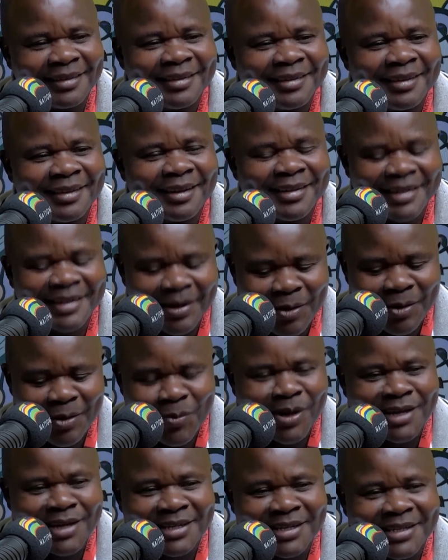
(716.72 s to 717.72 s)
in our
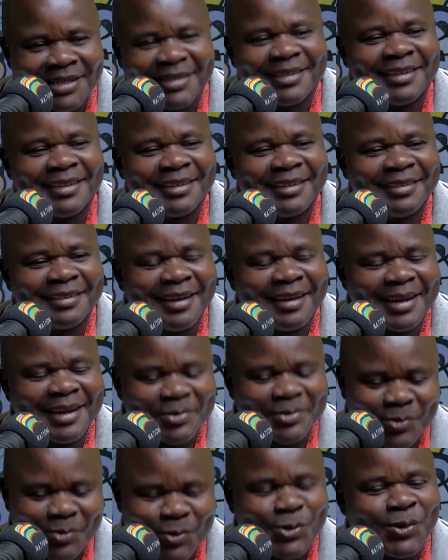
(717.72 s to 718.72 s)
balance sheet
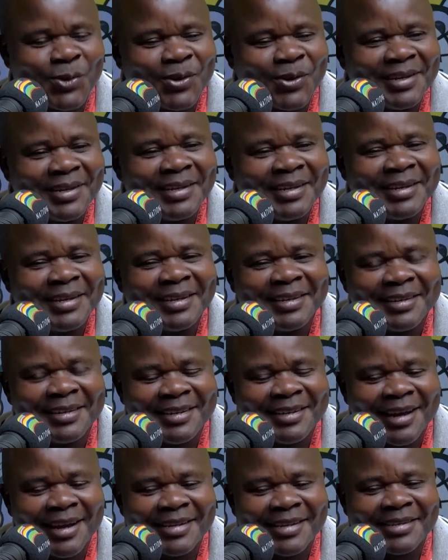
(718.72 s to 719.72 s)
as Kuscco,
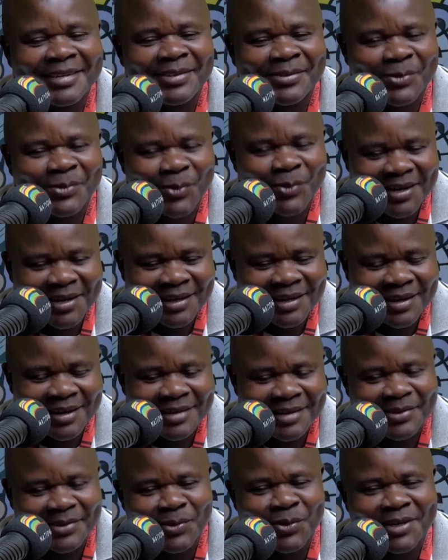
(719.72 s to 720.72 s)
just so that it
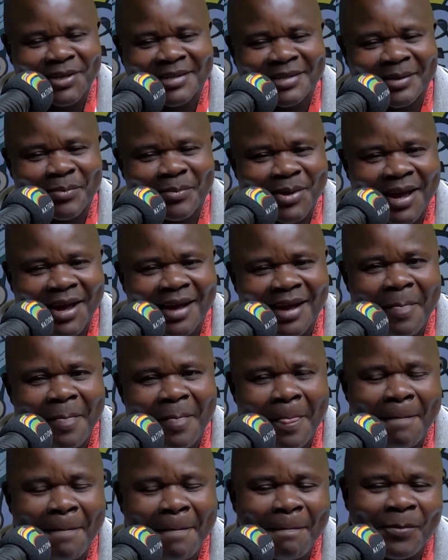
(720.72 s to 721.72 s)
does not disappear.
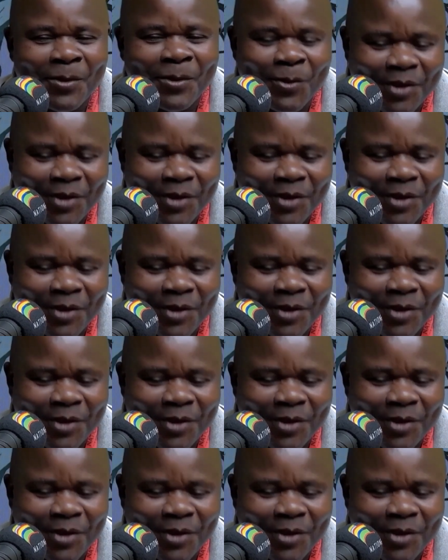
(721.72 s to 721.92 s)
Or